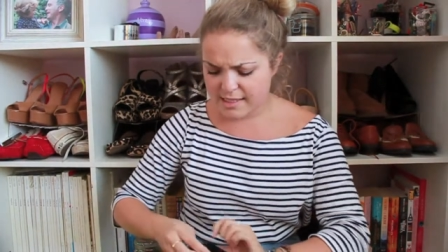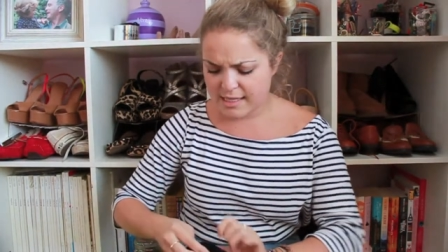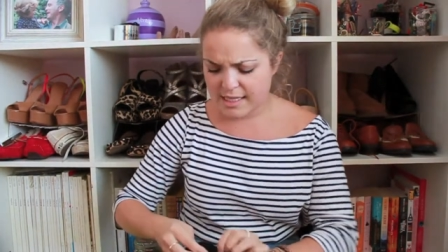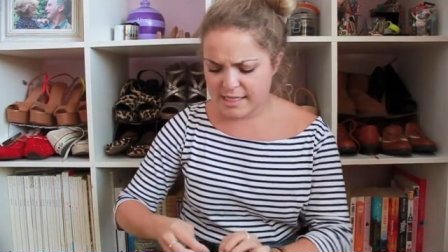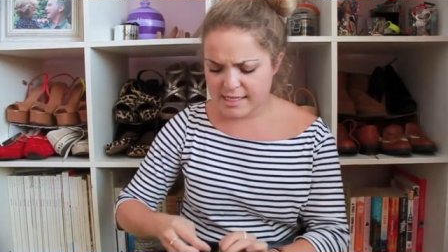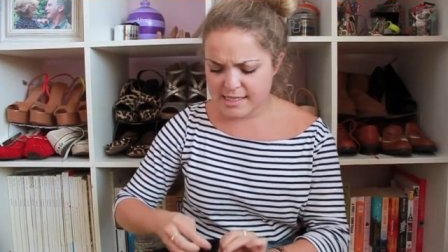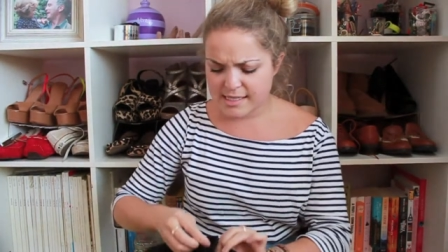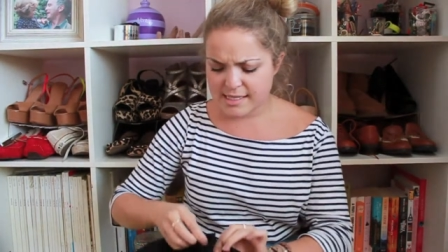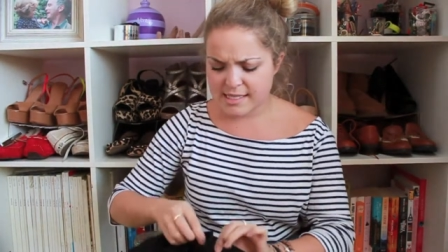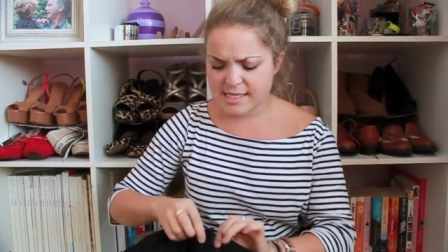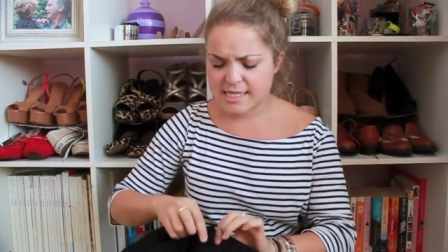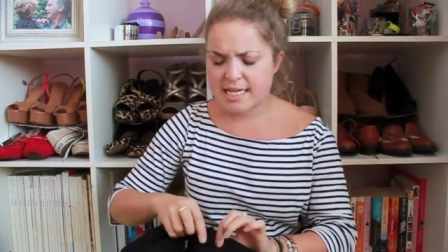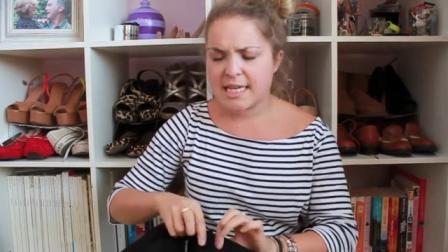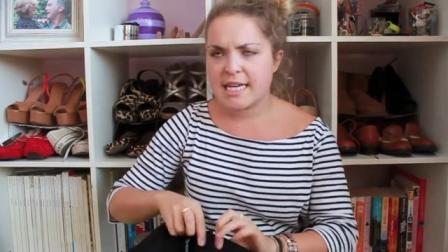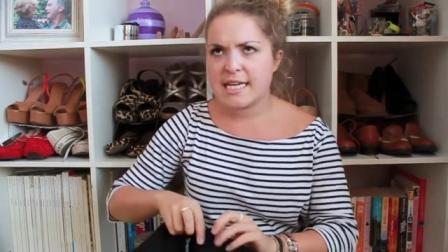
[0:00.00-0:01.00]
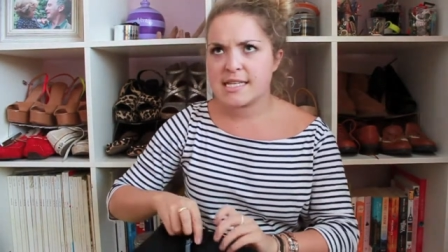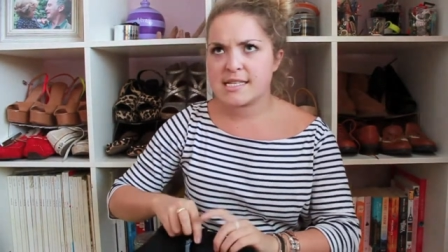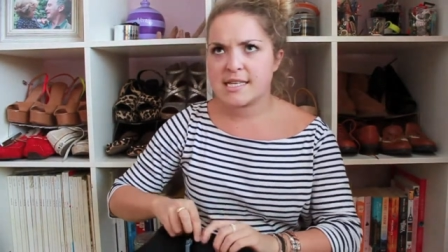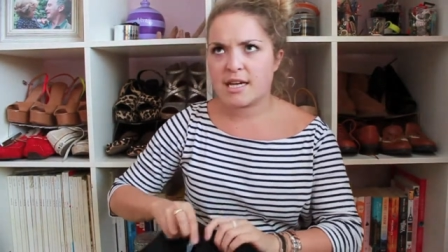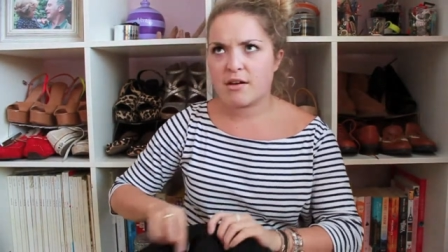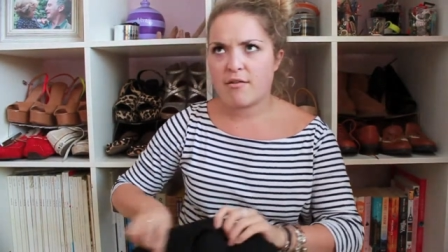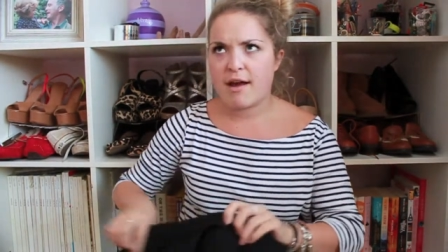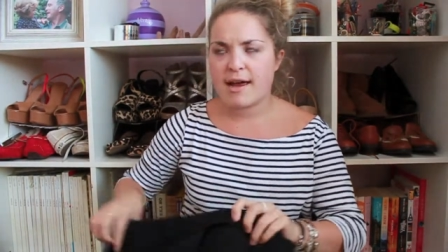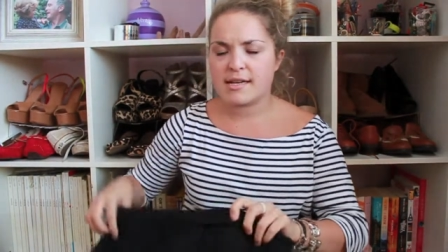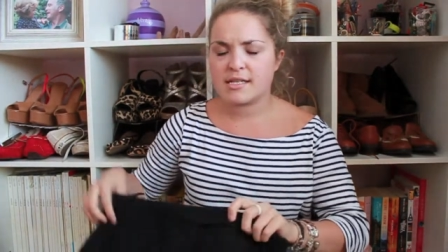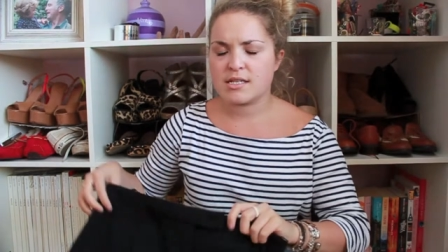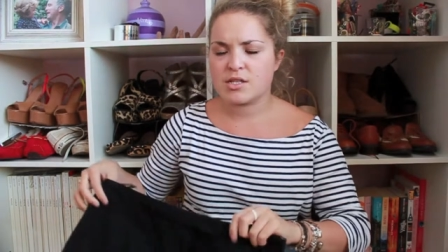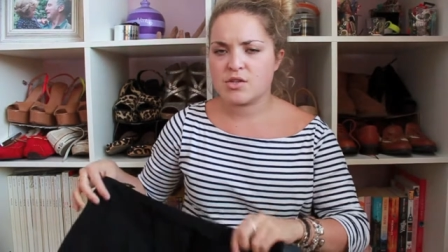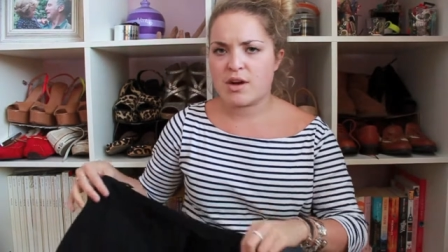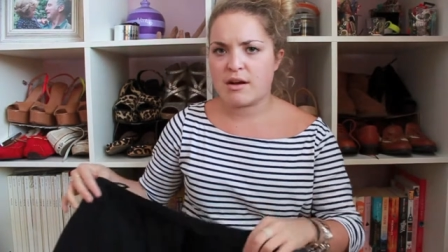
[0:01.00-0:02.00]
these the skinny
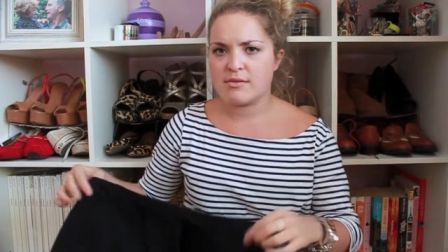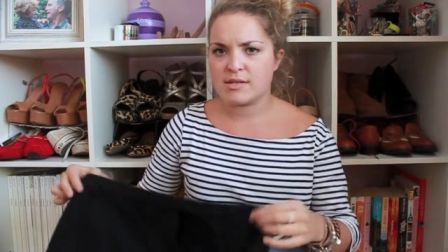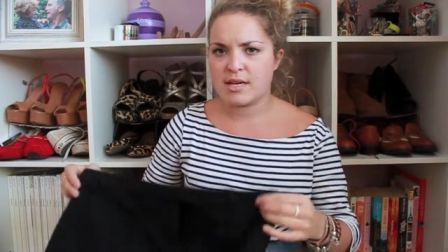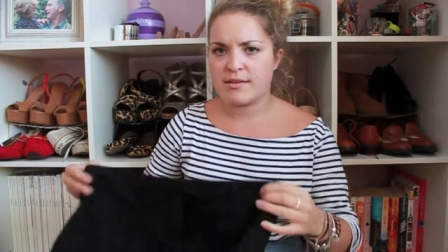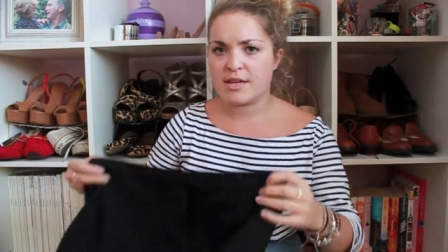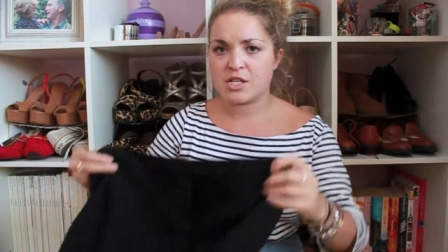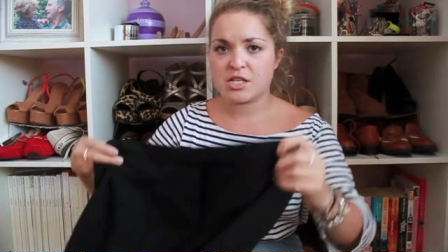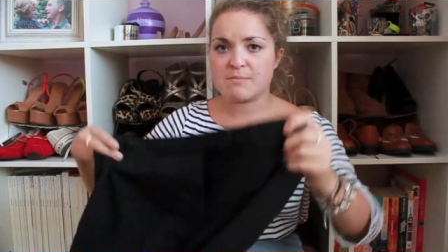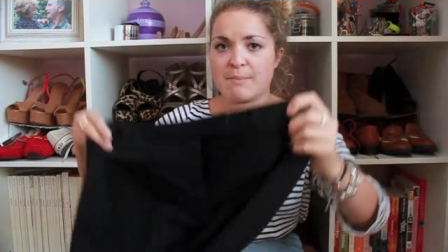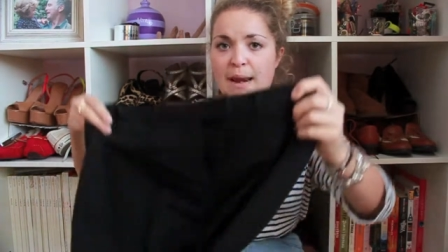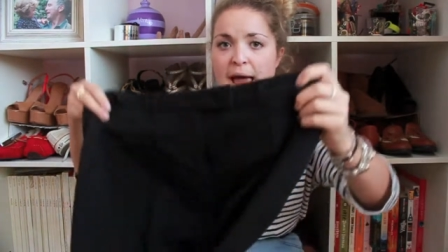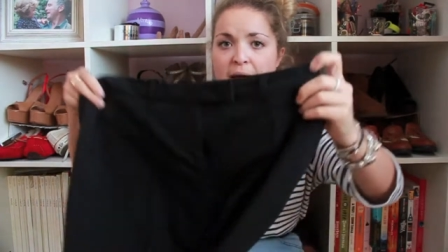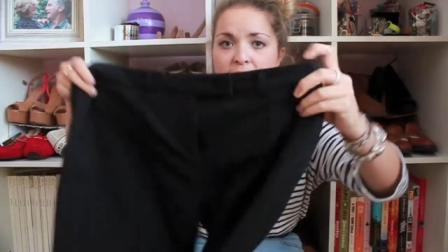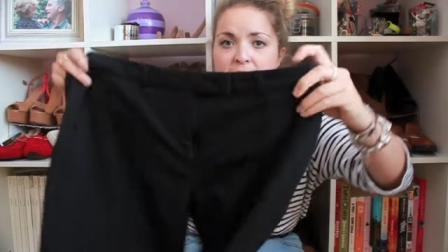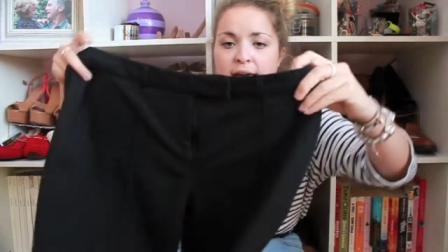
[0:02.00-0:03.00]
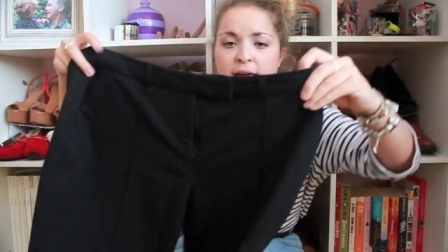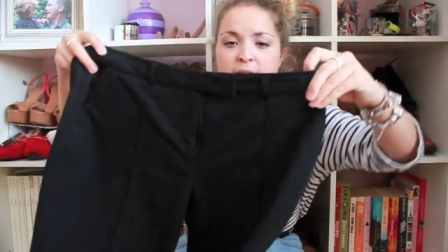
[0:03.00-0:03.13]
cigarette trouser. They're just black.